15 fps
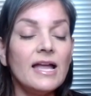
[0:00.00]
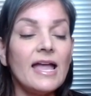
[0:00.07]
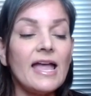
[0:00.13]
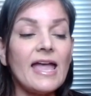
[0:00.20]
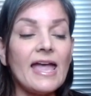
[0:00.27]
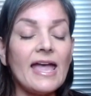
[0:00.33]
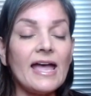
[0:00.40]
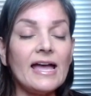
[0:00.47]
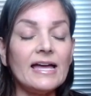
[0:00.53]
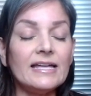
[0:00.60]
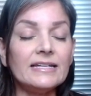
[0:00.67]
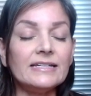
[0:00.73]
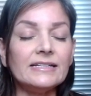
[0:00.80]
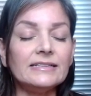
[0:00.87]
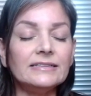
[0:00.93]

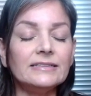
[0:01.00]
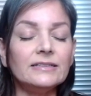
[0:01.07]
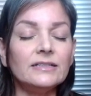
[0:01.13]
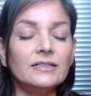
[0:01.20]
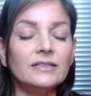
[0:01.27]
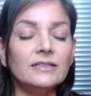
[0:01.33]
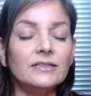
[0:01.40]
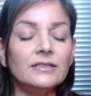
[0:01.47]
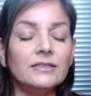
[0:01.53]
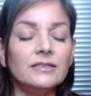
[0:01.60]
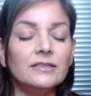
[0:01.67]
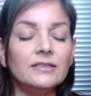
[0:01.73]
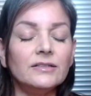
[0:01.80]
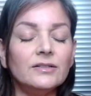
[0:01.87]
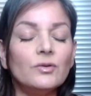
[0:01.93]
And
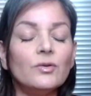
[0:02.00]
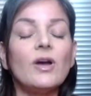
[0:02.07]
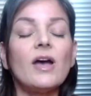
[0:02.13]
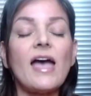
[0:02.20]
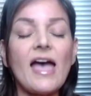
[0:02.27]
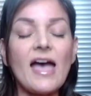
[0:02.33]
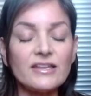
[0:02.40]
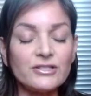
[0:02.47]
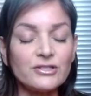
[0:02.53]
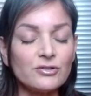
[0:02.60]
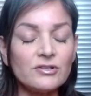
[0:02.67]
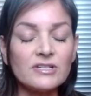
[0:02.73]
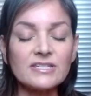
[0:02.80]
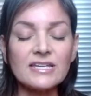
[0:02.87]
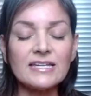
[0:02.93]
as soon
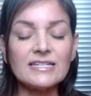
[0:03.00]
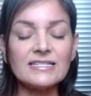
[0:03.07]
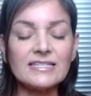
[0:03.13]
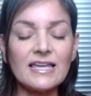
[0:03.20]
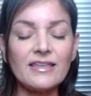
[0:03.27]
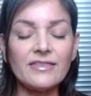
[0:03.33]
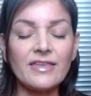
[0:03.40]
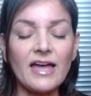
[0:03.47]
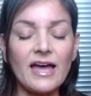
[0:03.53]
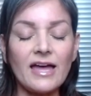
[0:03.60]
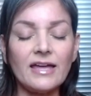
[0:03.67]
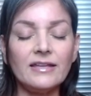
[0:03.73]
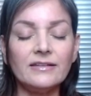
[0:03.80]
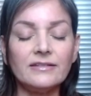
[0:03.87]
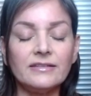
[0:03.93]
as I said
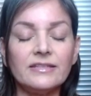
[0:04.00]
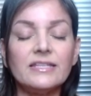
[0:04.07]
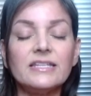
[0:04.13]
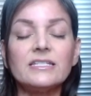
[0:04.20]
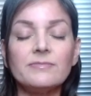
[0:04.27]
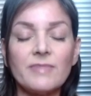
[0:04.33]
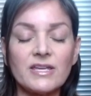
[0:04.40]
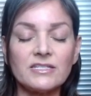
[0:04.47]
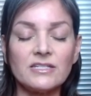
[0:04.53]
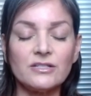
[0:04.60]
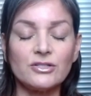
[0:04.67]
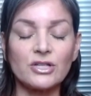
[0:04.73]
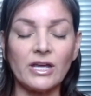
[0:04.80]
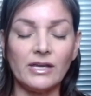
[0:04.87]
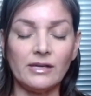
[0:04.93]
that, this
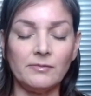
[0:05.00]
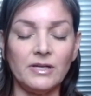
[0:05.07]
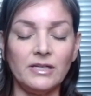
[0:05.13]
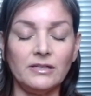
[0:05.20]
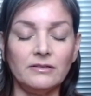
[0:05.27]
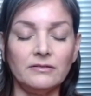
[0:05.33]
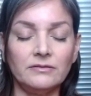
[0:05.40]
message came in.